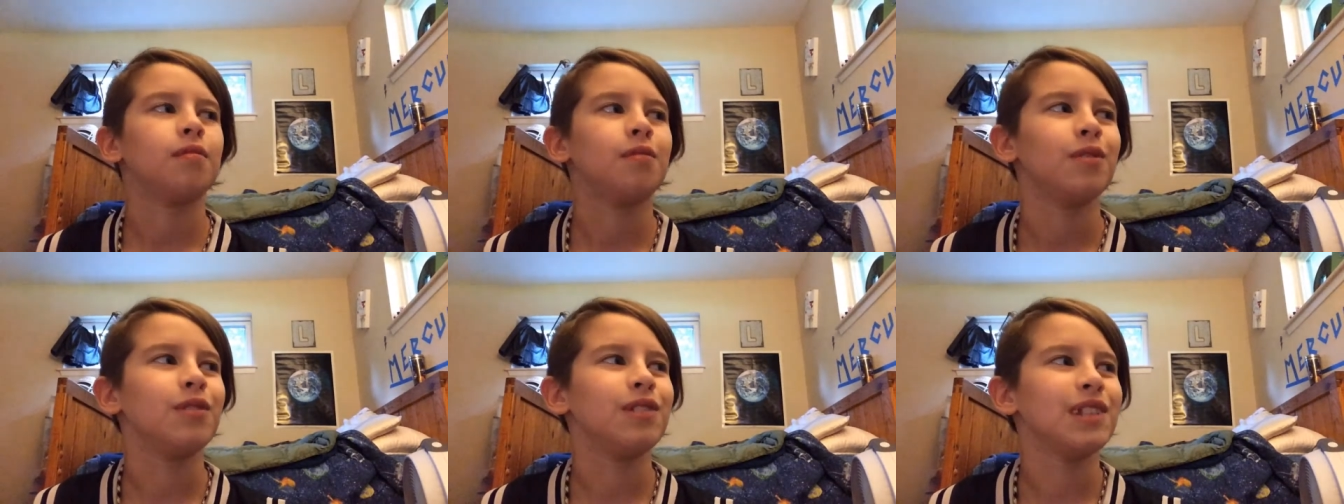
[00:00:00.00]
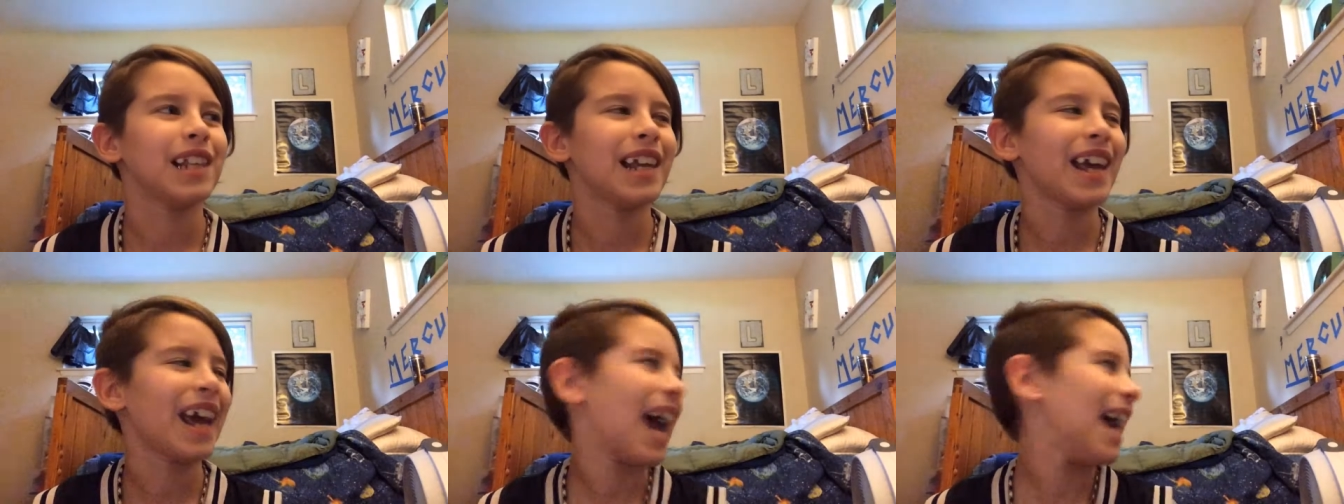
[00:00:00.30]
What
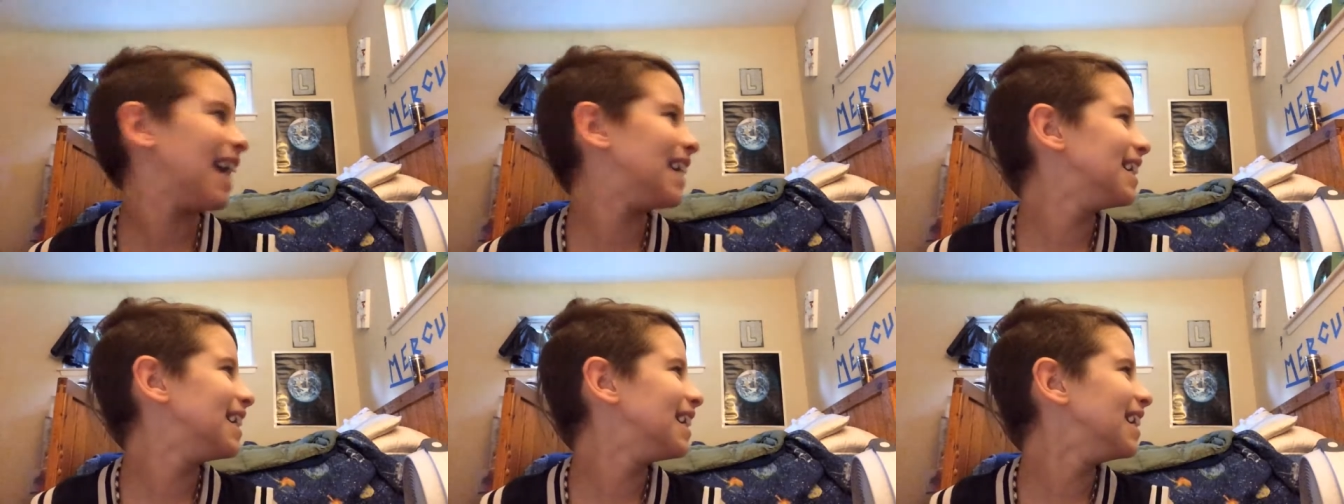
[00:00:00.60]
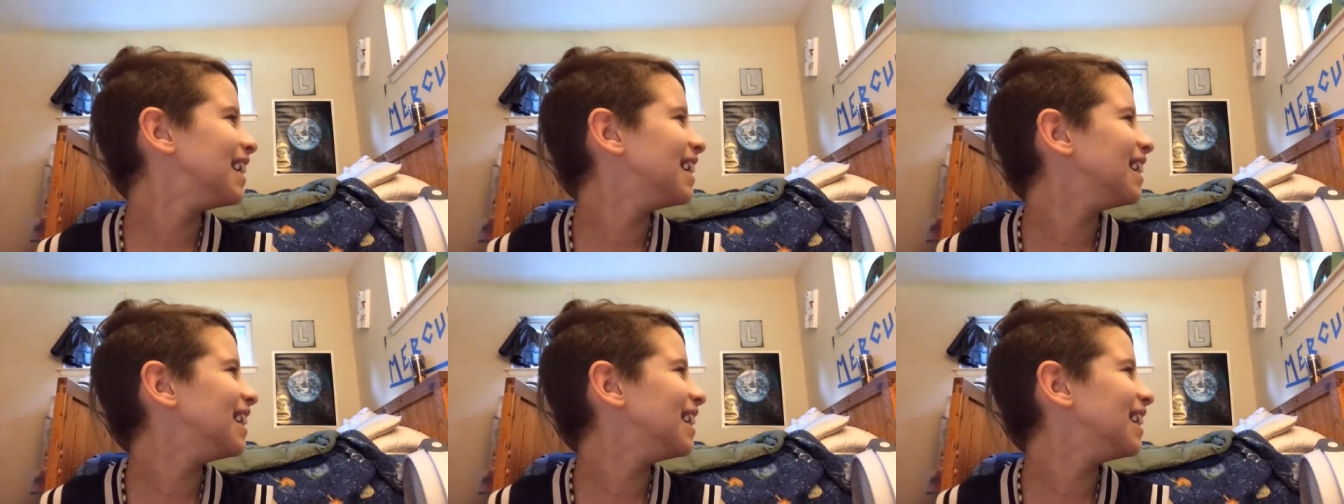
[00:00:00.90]
was that?